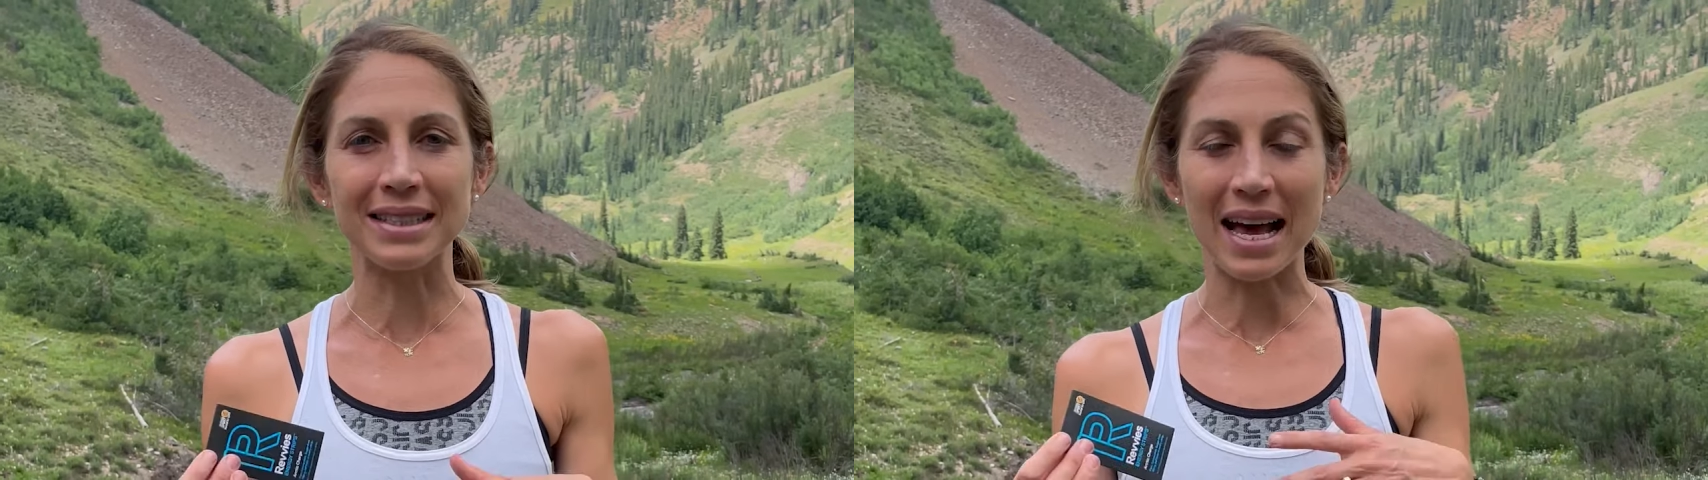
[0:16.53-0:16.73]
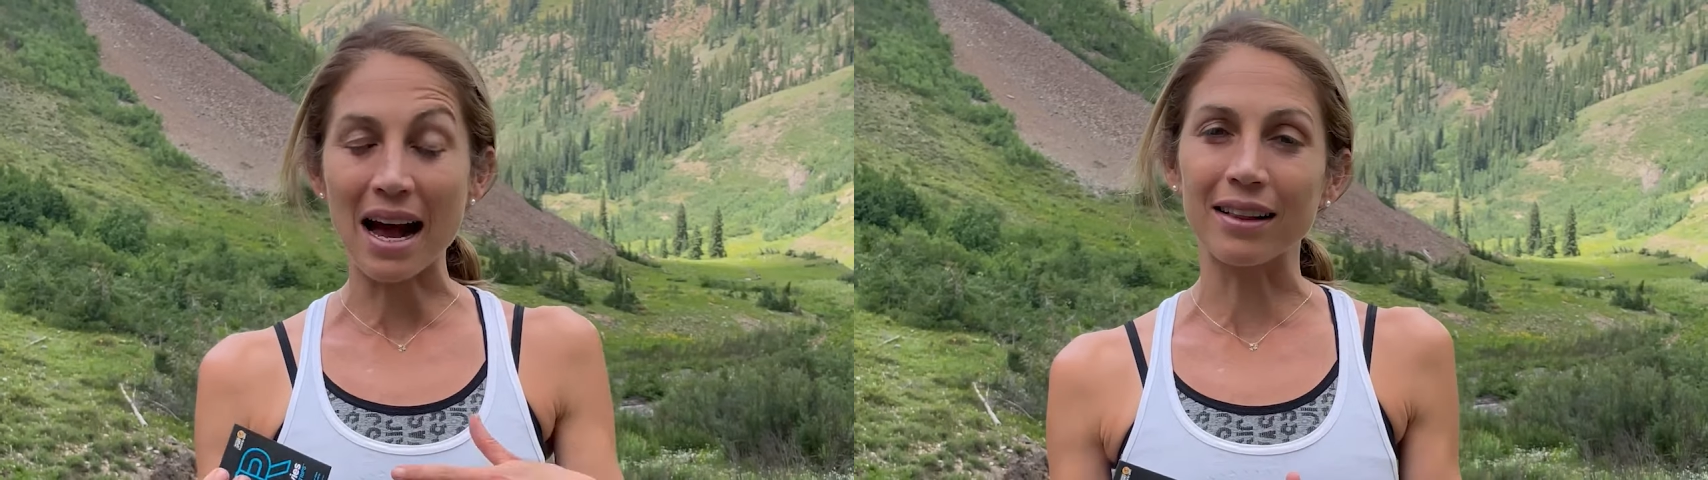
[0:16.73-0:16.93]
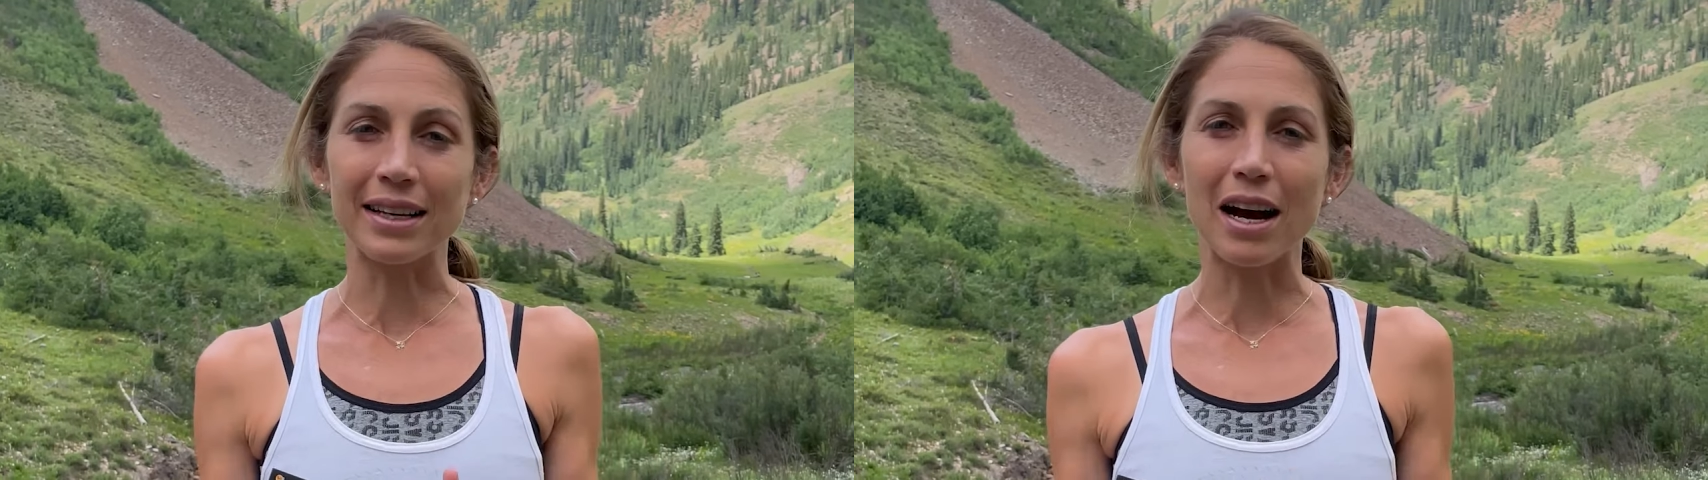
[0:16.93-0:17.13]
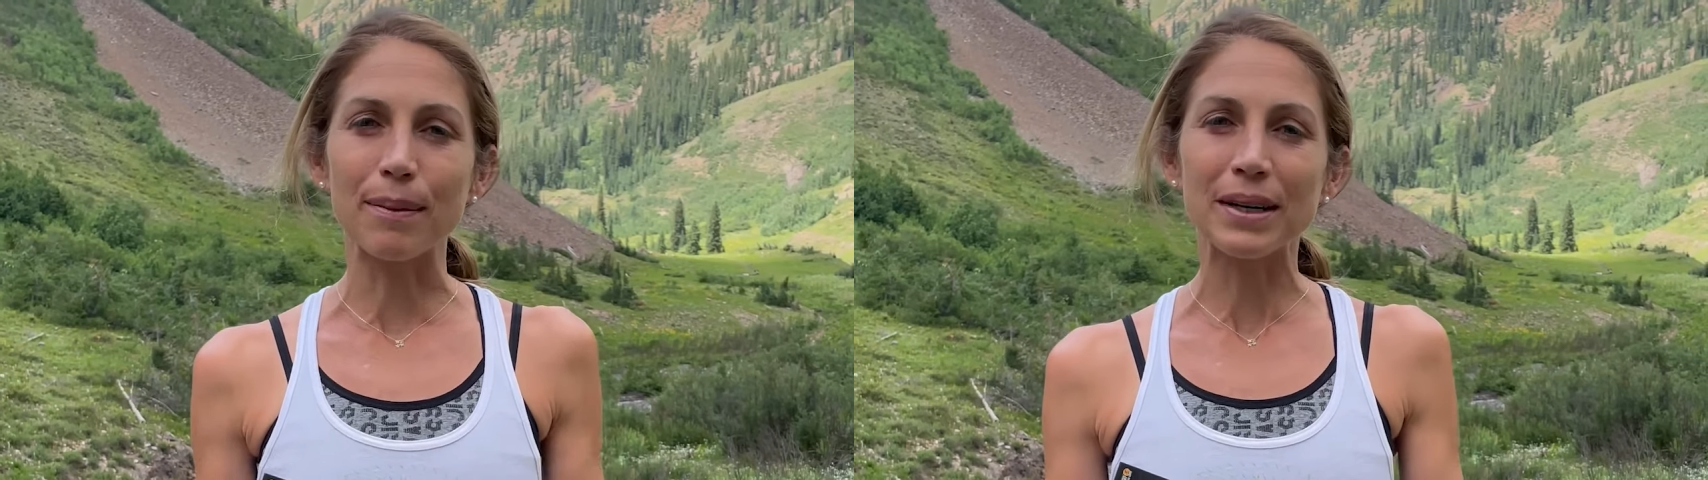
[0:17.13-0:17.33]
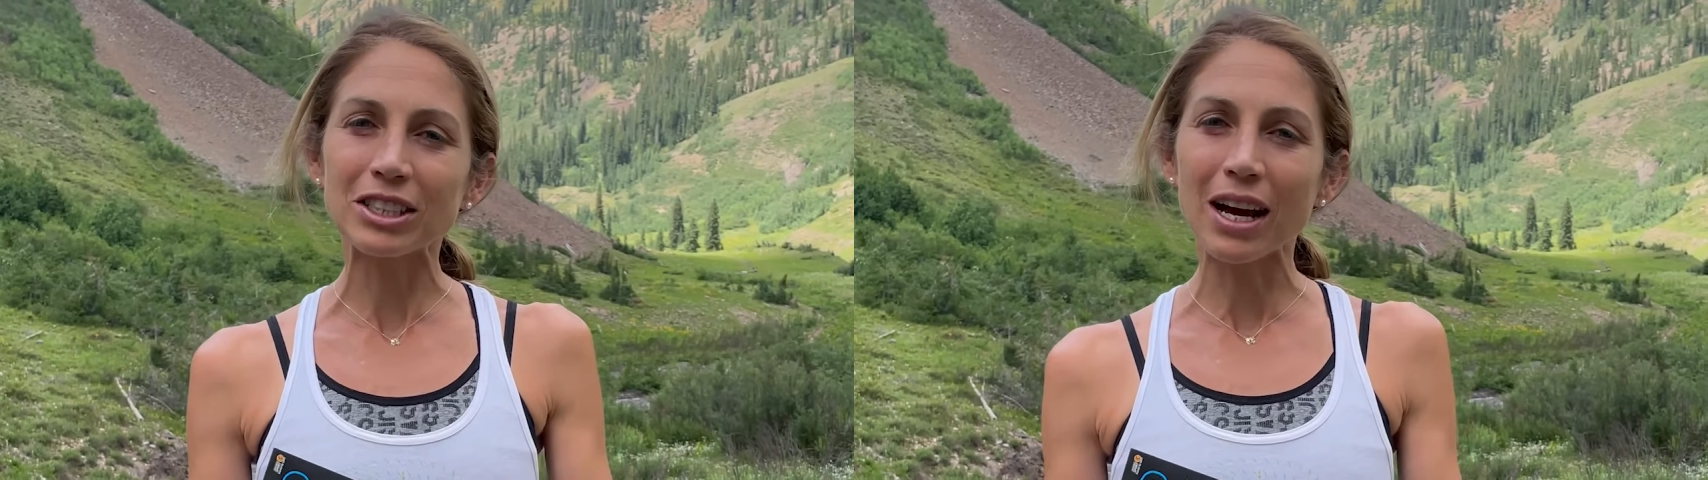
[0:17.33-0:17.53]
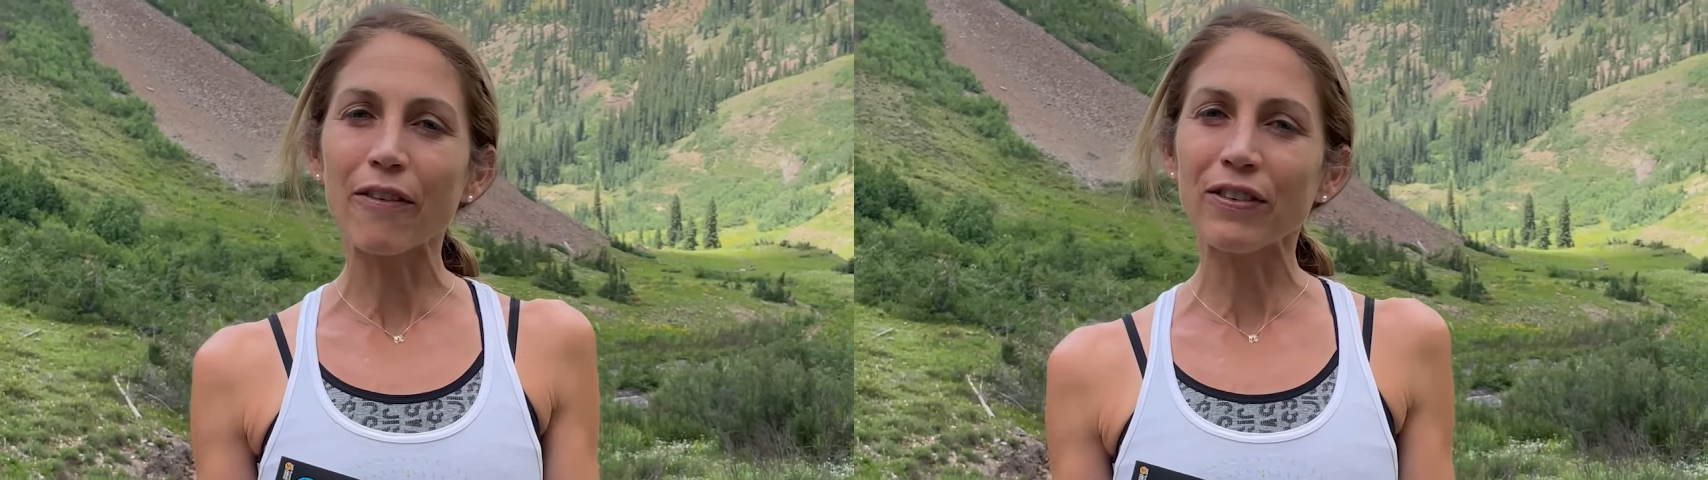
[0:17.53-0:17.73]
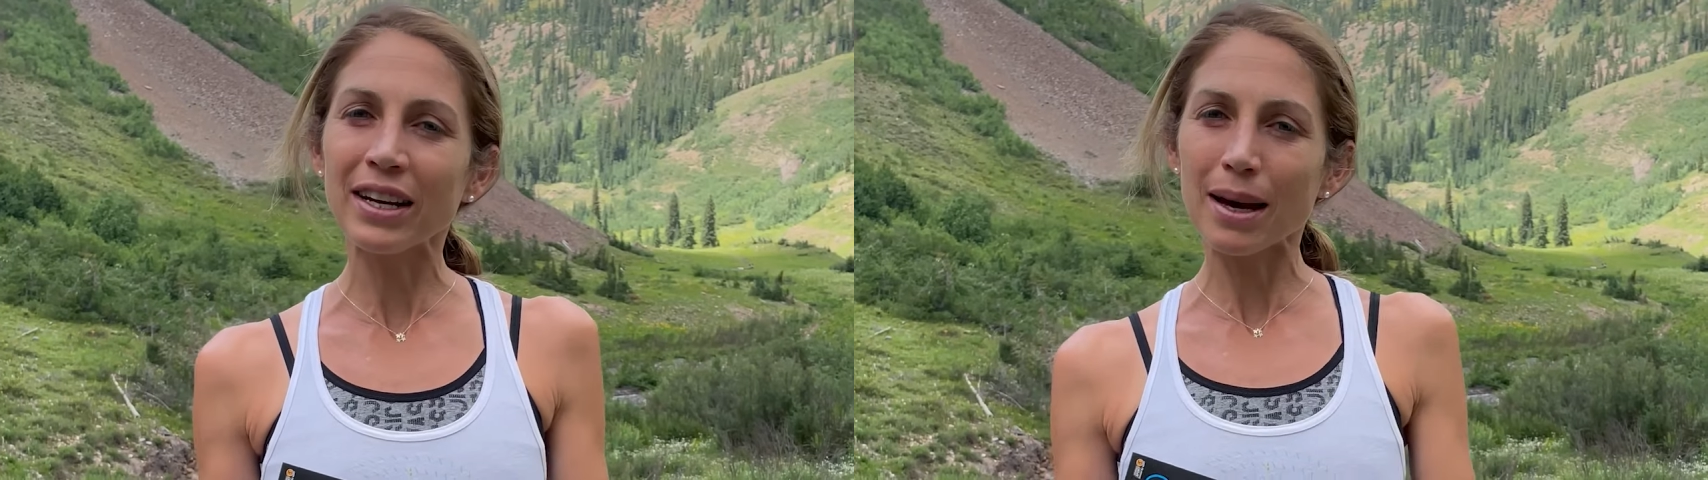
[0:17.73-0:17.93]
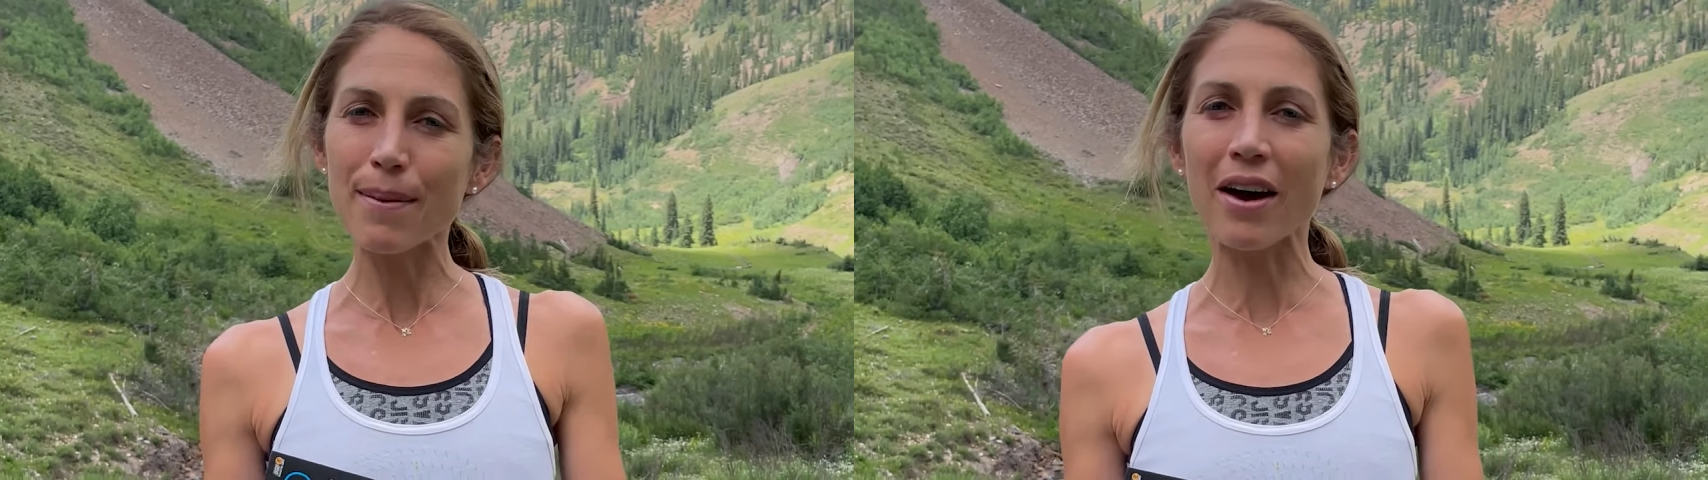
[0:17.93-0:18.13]
exactly how much
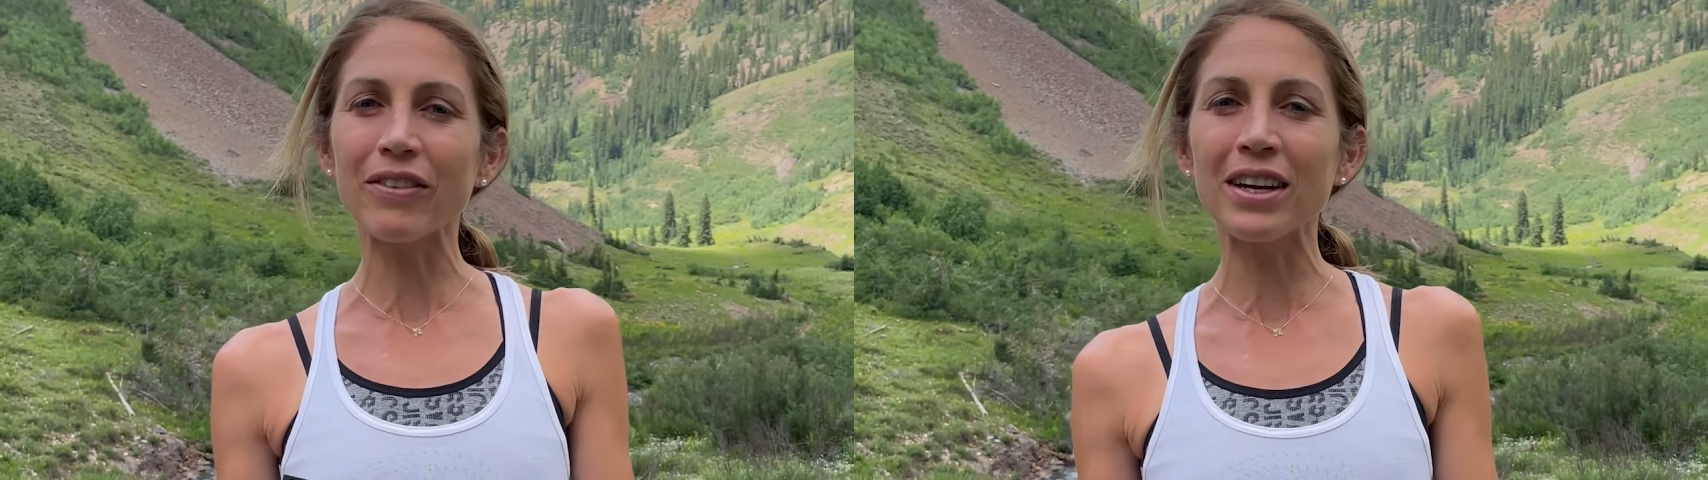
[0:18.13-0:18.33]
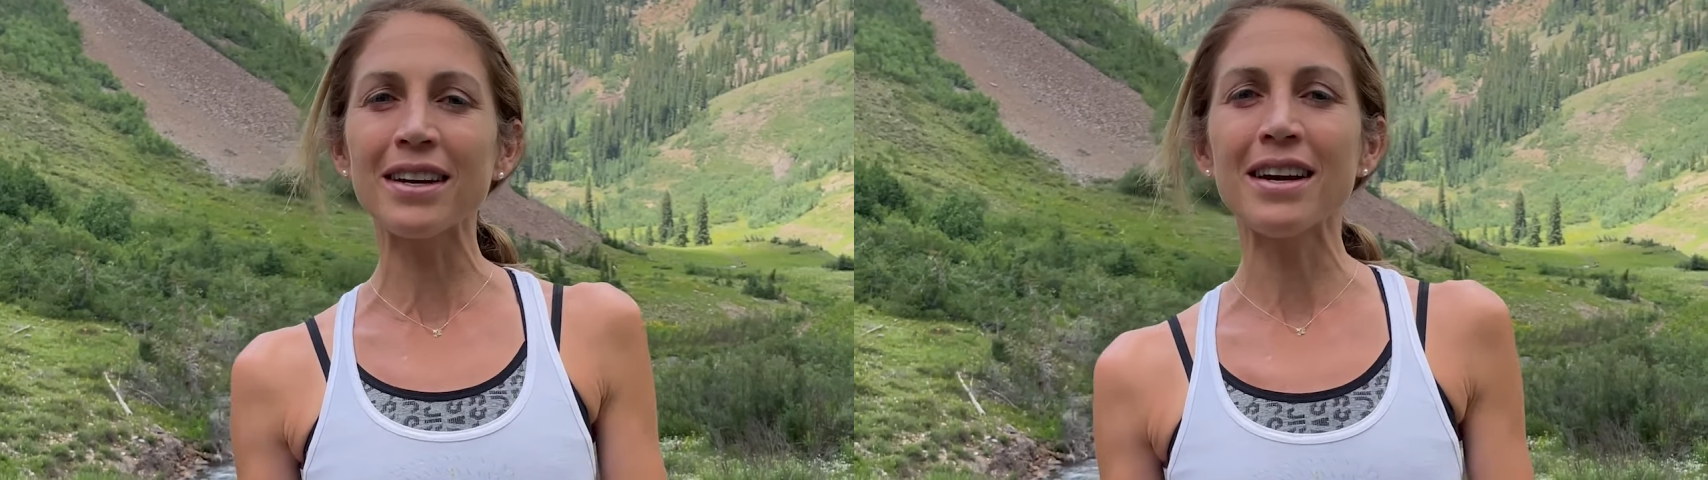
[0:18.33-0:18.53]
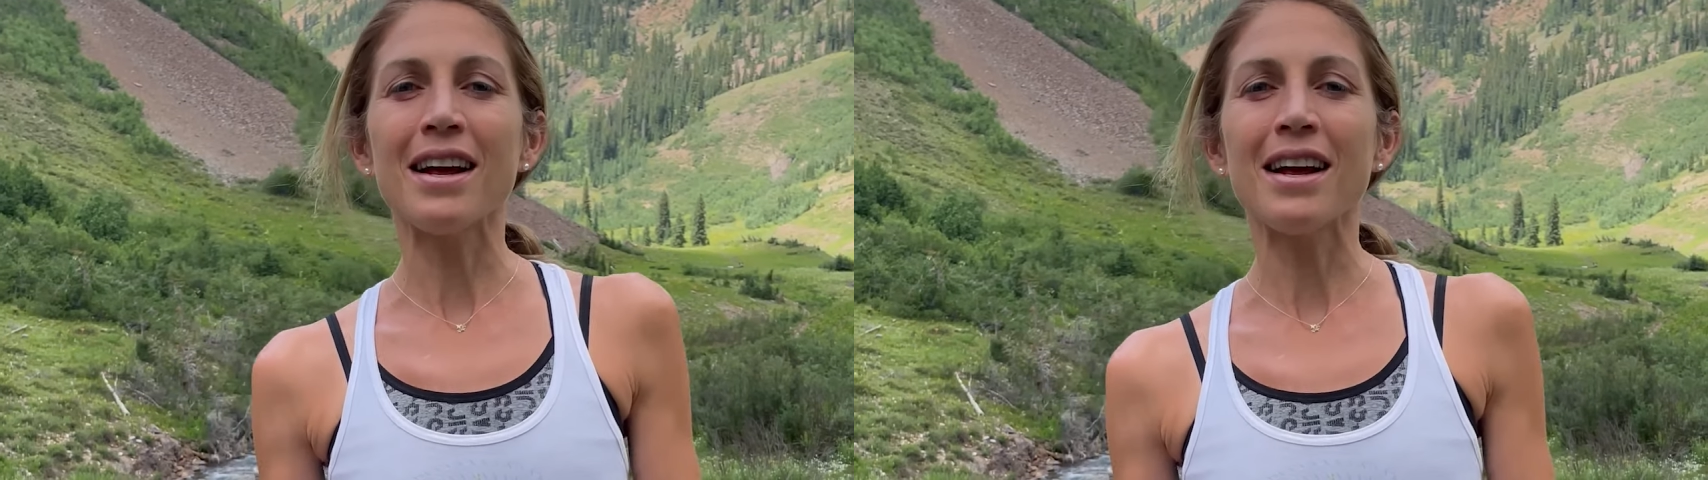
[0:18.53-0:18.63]
caffeine I'm having.